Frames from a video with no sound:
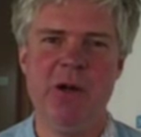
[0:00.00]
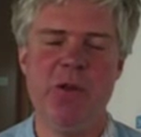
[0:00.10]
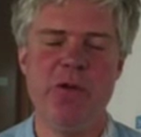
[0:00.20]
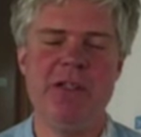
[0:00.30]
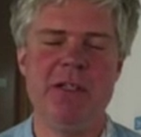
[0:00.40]

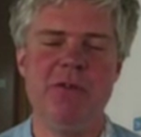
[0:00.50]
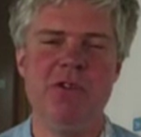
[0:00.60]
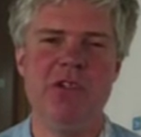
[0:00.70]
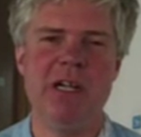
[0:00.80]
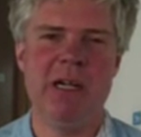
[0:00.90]
Although I
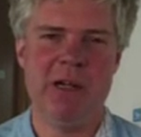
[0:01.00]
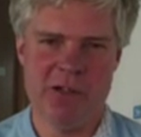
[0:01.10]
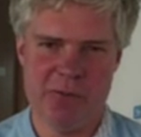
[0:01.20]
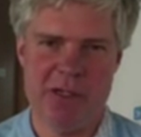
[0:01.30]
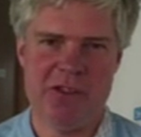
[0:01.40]
don't
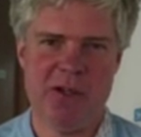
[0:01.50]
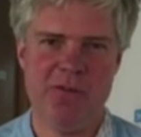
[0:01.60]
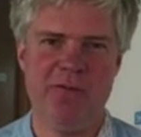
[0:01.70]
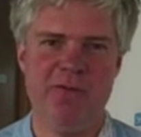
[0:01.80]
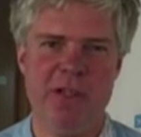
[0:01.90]
class
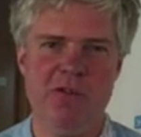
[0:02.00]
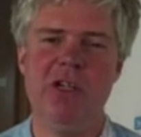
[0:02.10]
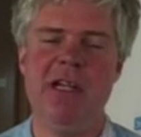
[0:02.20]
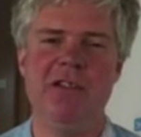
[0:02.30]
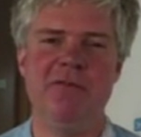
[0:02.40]
myself
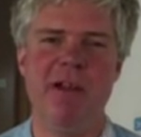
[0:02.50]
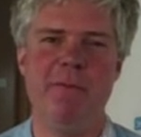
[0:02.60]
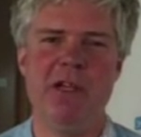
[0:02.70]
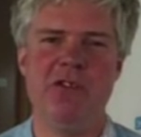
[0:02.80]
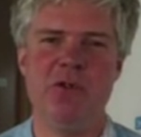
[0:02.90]
usually as a
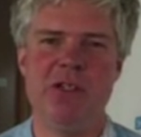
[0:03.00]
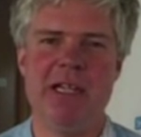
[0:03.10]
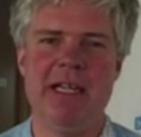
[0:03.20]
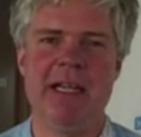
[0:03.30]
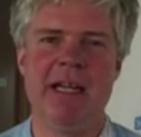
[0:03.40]
feminist
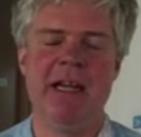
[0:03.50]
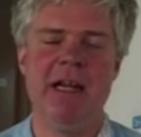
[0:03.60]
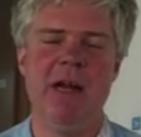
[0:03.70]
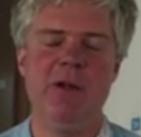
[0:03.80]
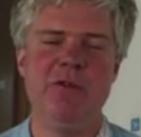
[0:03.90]
critic,
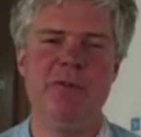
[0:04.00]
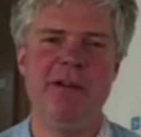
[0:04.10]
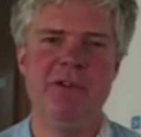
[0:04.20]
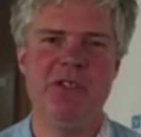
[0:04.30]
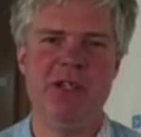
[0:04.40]
a lot of
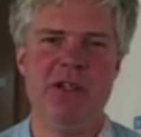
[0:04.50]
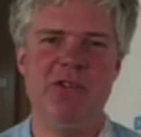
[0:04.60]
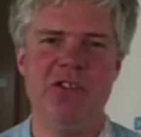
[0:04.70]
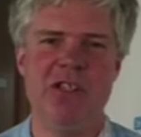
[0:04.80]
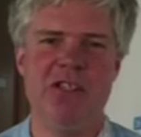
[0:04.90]
my
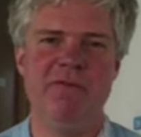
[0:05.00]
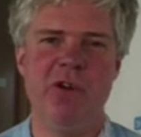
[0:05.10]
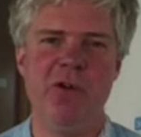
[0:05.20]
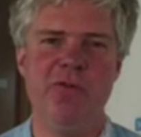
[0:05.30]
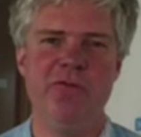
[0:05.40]
research is
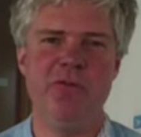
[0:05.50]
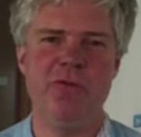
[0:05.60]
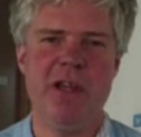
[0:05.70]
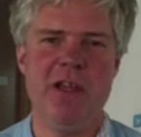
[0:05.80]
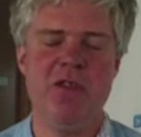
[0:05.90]
involved
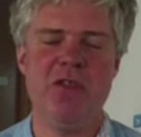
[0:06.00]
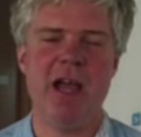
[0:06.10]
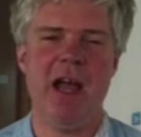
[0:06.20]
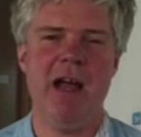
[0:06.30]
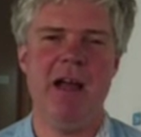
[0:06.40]
with
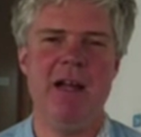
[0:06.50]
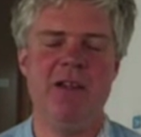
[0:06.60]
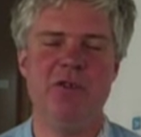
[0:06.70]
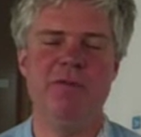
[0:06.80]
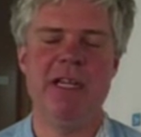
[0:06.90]

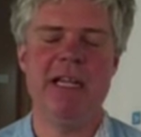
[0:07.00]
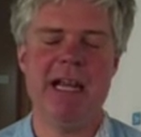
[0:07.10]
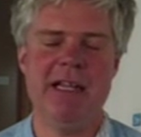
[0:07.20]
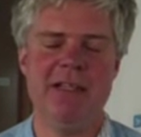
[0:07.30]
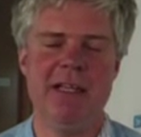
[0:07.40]
sort of
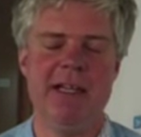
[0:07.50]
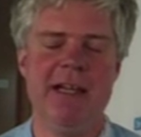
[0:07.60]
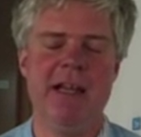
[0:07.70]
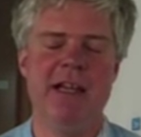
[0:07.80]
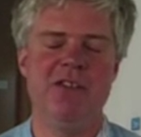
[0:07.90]

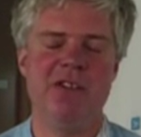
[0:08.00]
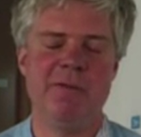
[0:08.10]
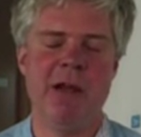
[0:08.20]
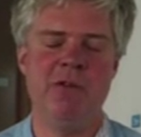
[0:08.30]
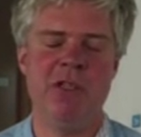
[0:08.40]
negating
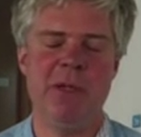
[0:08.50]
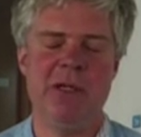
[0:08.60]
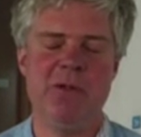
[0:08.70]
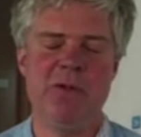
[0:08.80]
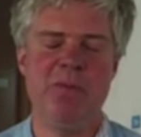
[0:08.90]

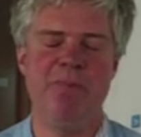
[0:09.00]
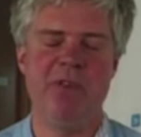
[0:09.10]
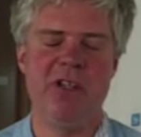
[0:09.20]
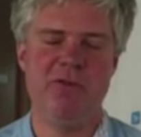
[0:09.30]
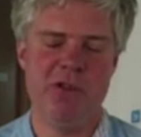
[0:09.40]
stereotypical
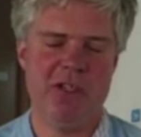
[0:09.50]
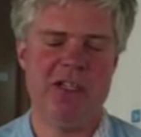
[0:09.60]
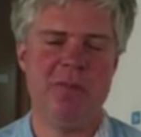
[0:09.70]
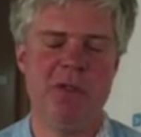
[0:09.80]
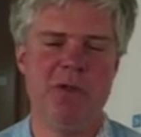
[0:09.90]
differences